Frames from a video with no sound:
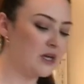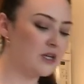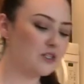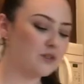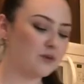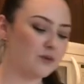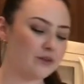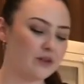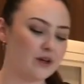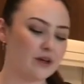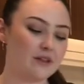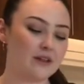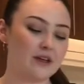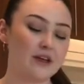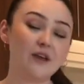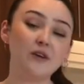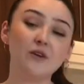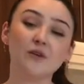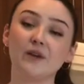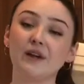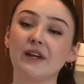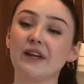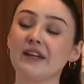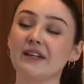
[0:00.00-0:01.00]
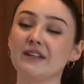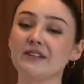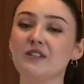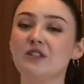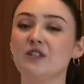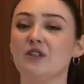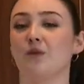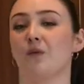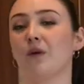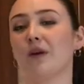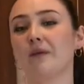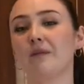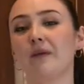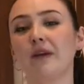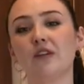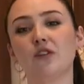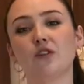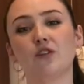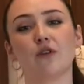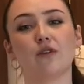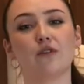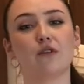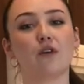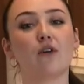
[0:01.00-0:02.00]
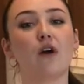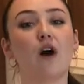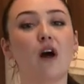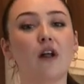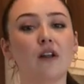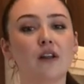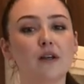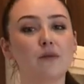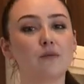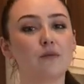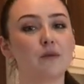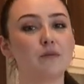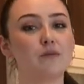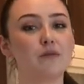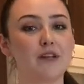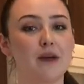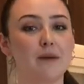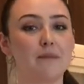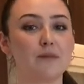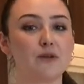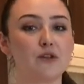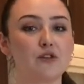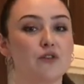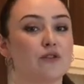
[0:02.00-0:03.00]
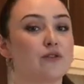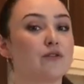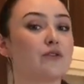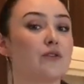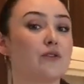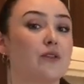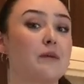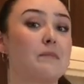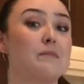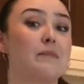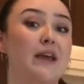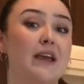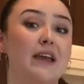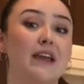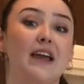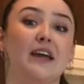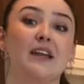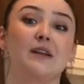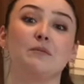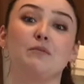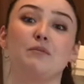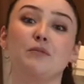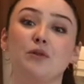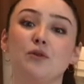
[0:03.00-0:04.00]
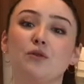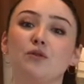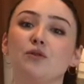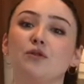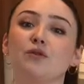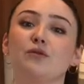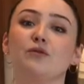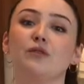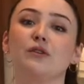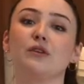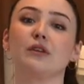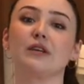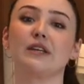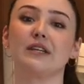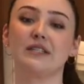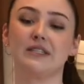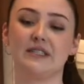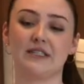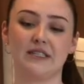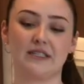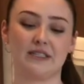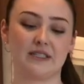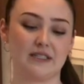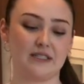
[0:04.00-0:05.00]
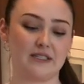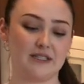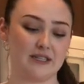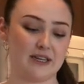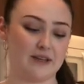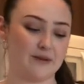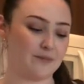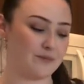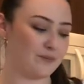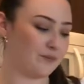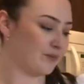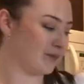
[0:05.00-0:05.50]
So with all the ingredients, you want to make sure they're all at room temperature so they bake at a beautiful consistency.